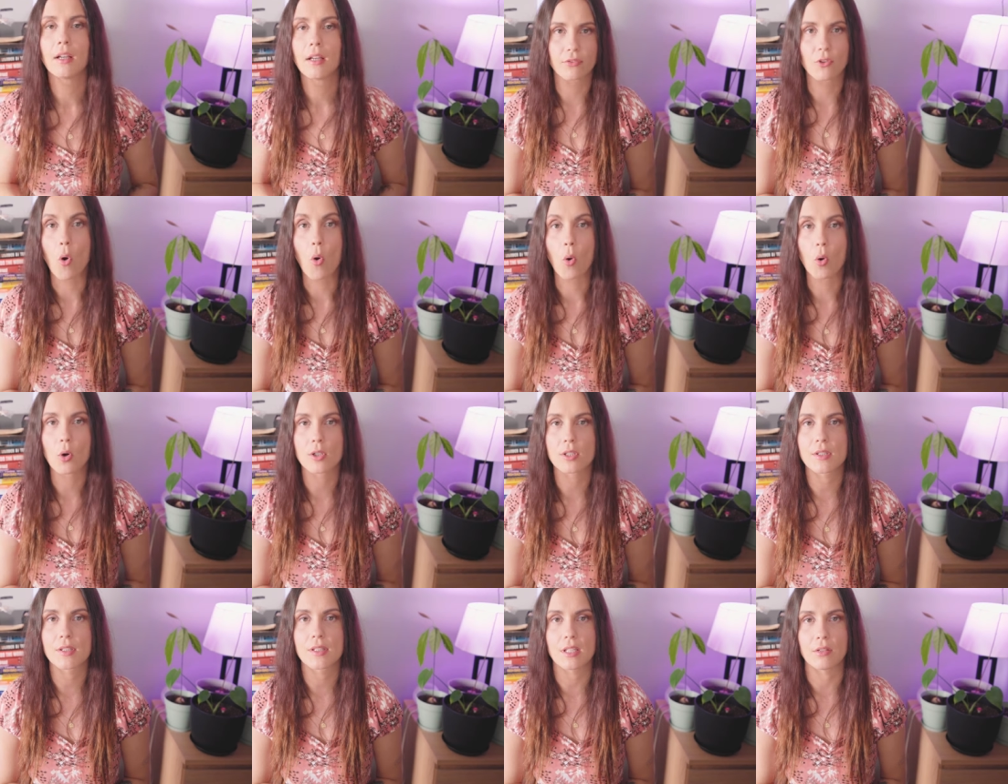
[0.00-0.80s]
Of
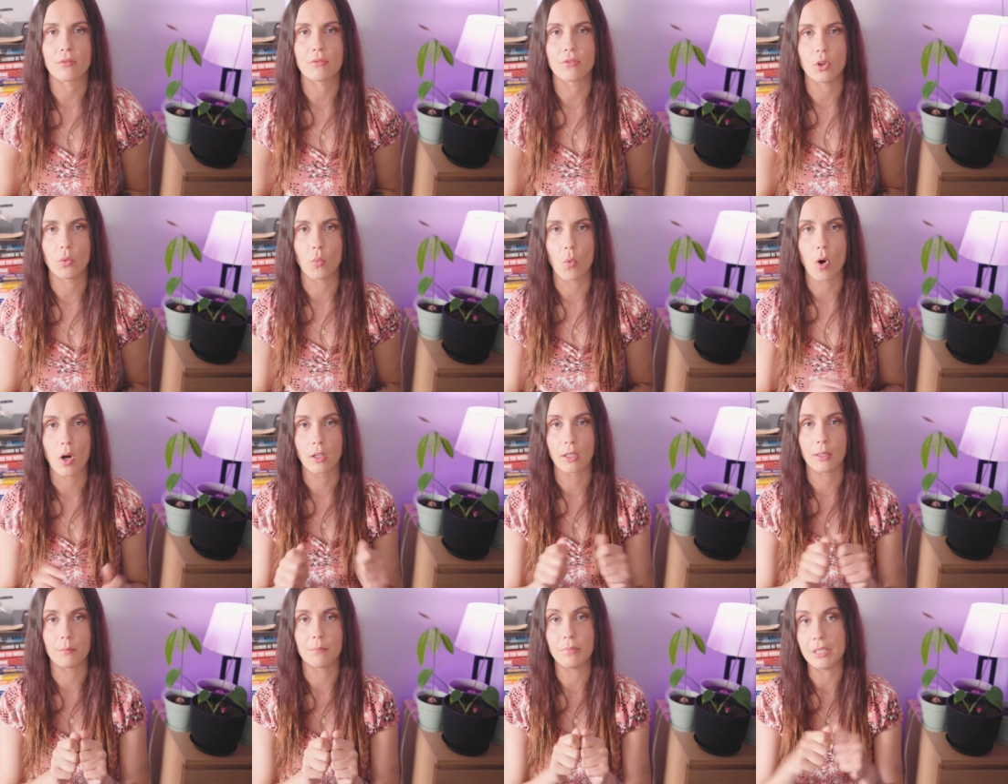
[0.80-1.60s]
course, if you
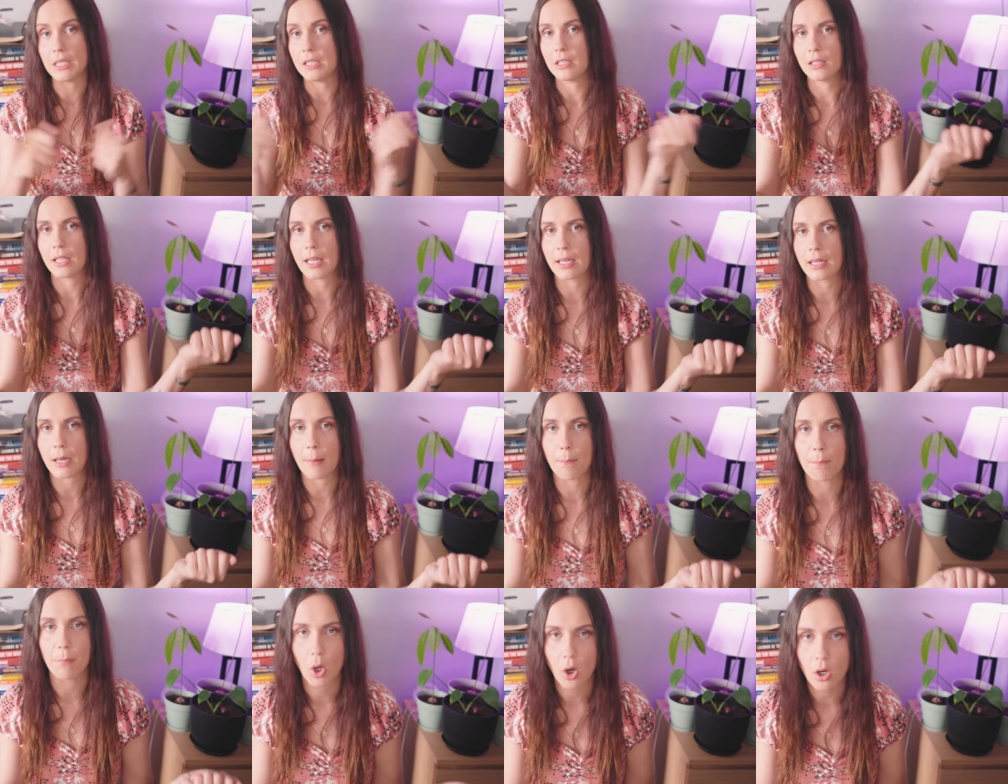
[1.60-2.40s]
want to be like
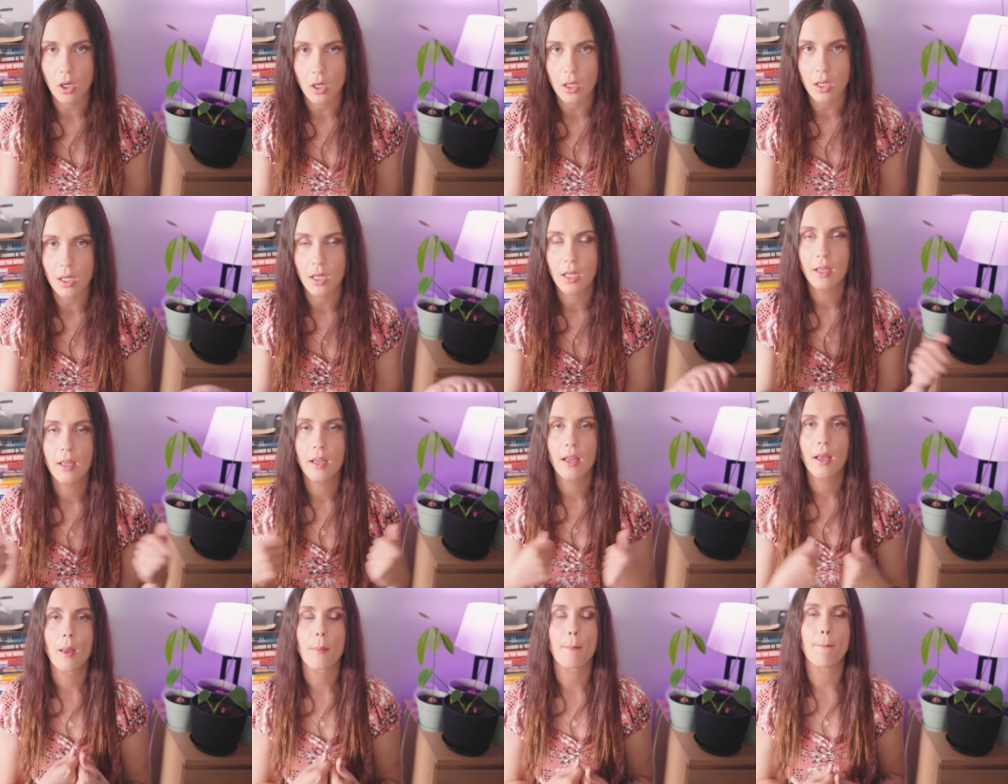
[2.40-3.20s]
a book,
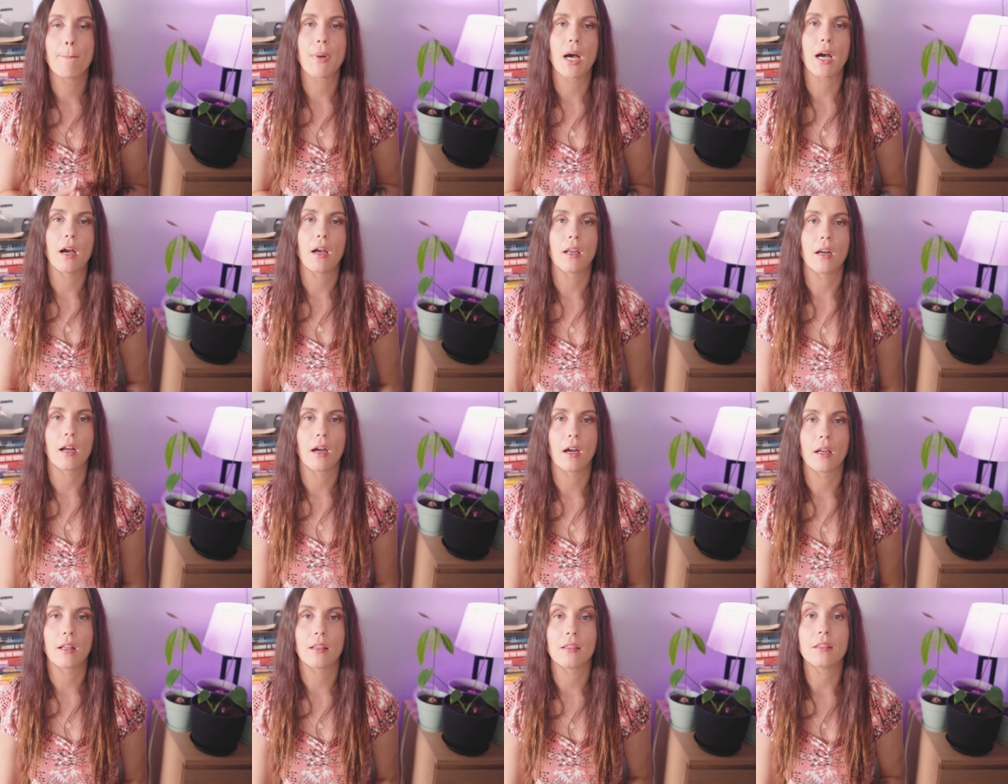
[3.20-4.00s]
but
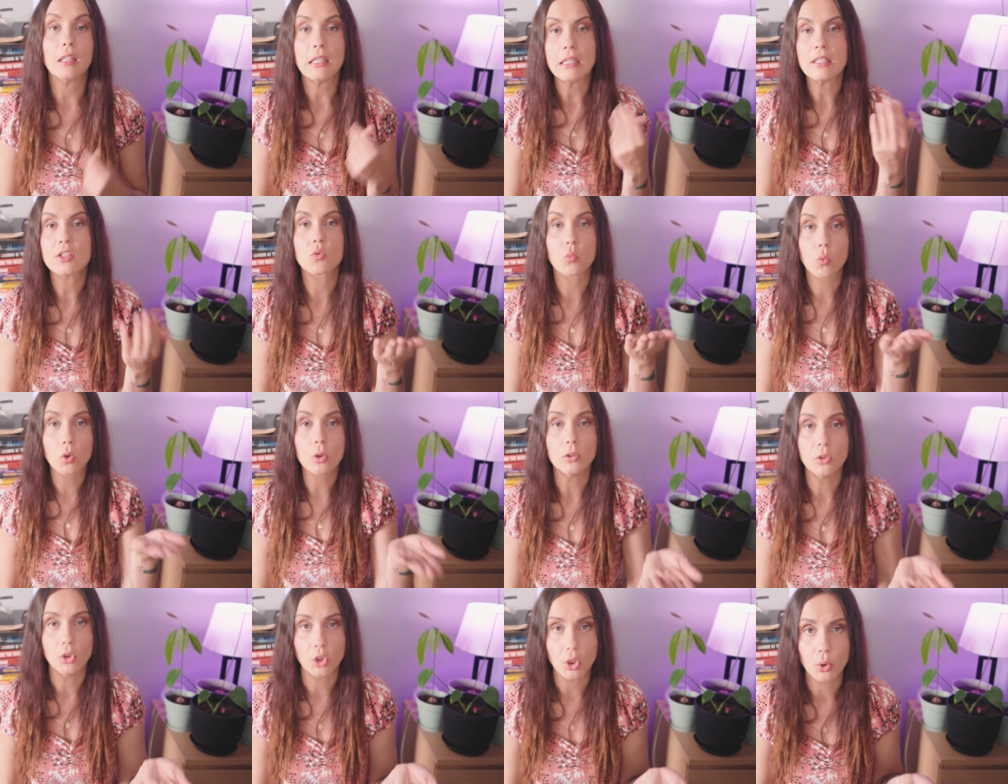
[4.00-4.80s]
uh, these
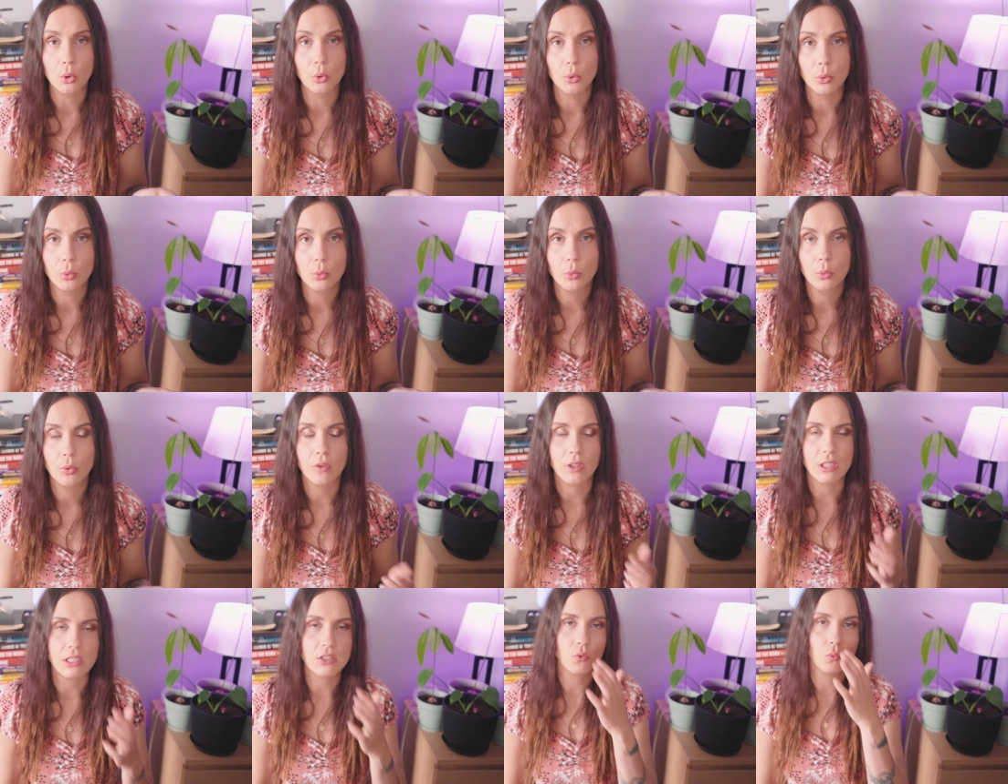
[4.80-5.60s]
will do.
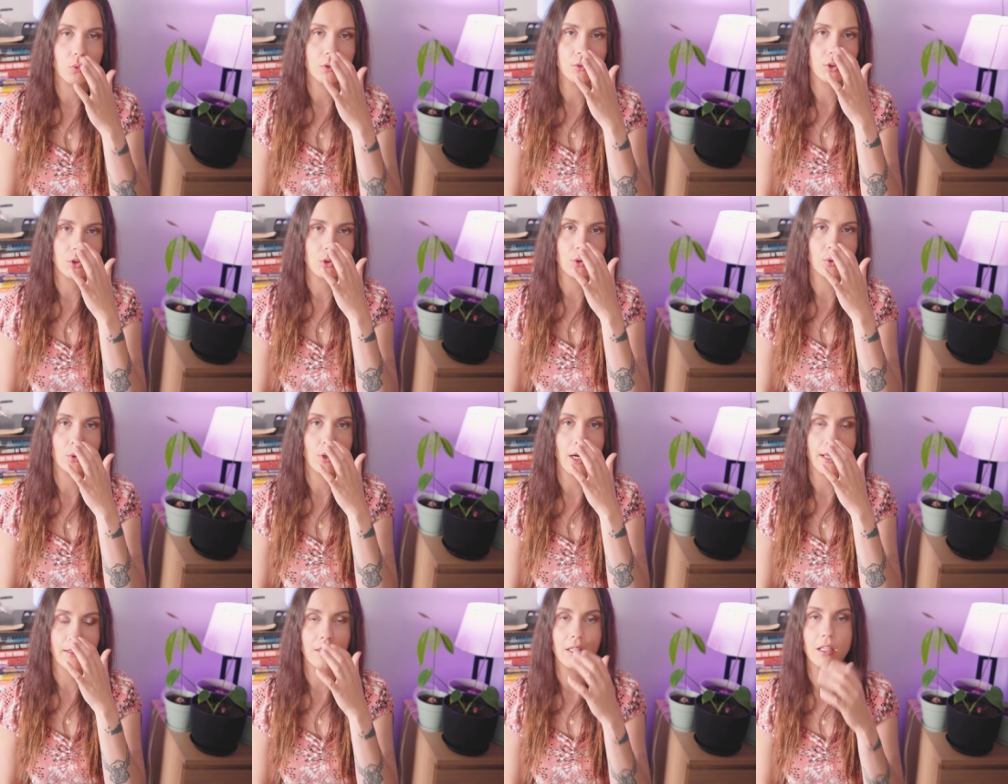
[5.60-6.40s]
These will
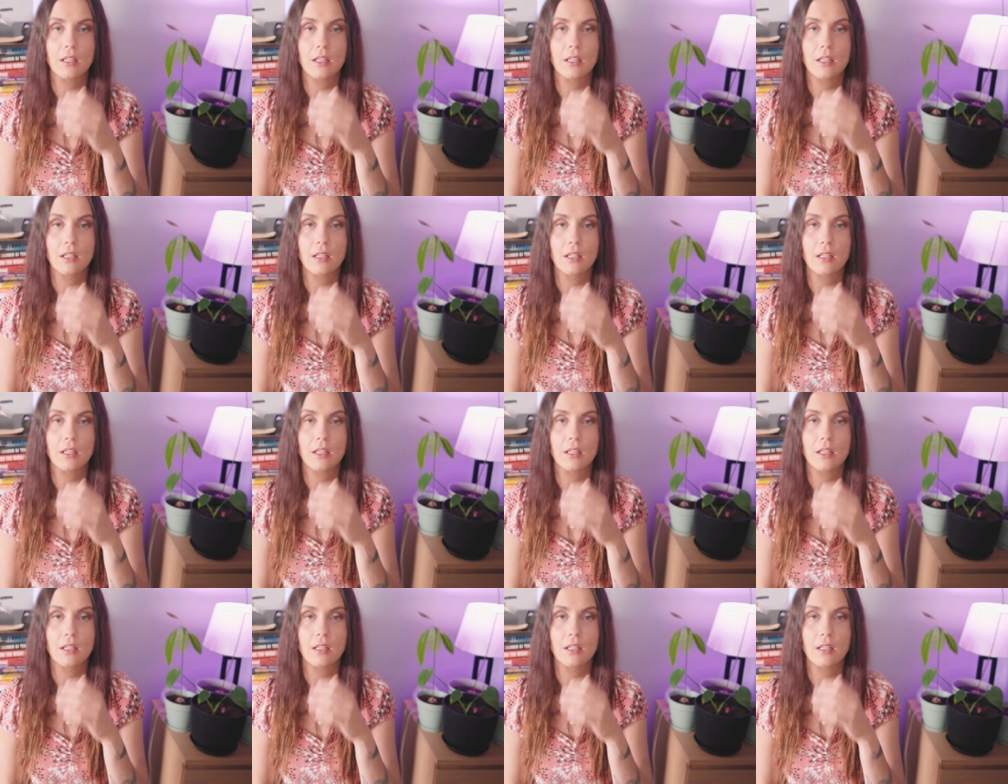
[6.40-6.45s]
do. I